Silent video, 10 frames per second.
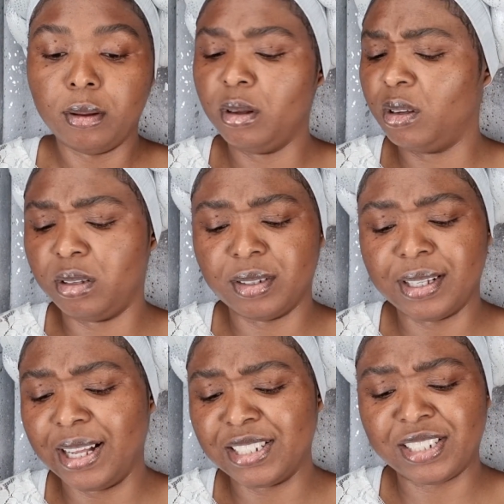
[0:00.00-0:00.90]
Oh
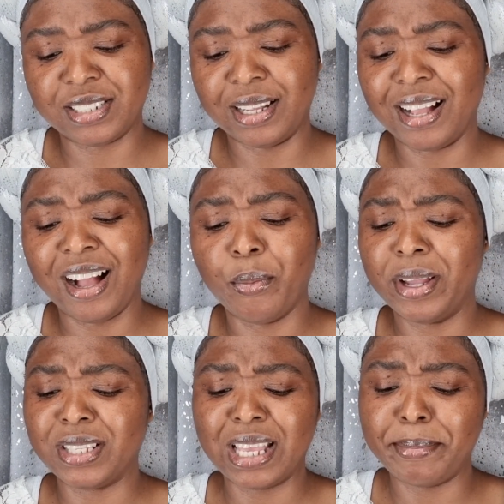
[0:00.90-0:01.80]
gosh, I can't
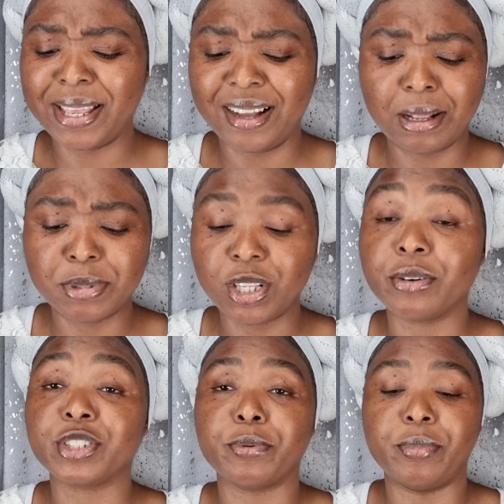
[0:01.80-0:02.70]
wait to get my card. I'm
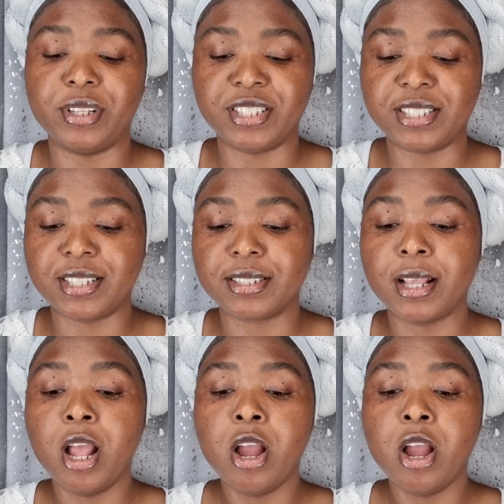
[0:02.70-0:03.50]
sorry, small brothers and sisters.